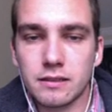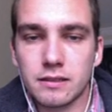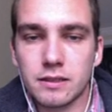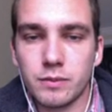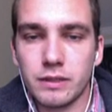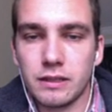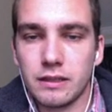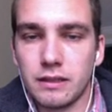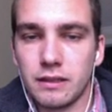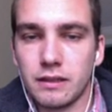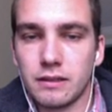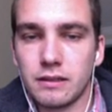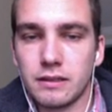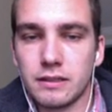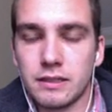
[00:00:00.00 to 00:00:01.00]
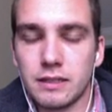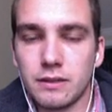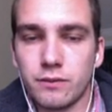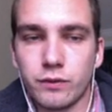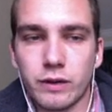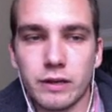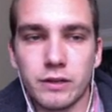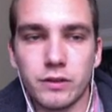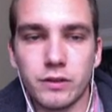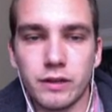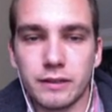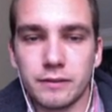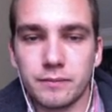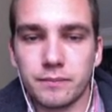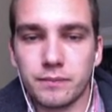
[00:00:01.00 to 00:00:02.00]
to be div rendering,
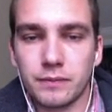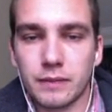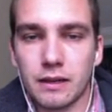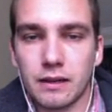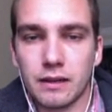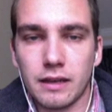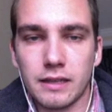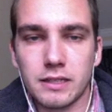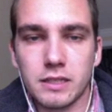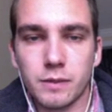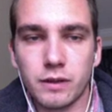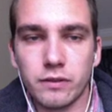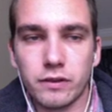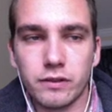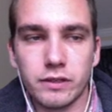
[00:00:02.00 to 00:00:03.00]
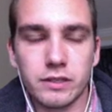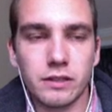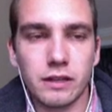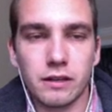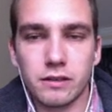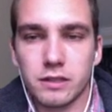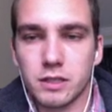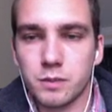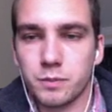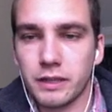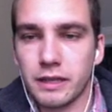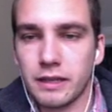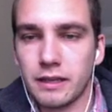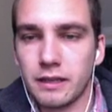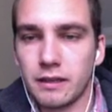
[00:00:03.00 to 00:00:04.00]
uh, HTML rendering, so that our
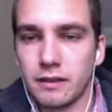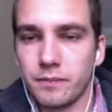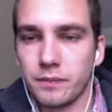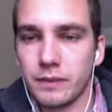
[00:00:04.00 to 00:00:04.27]
display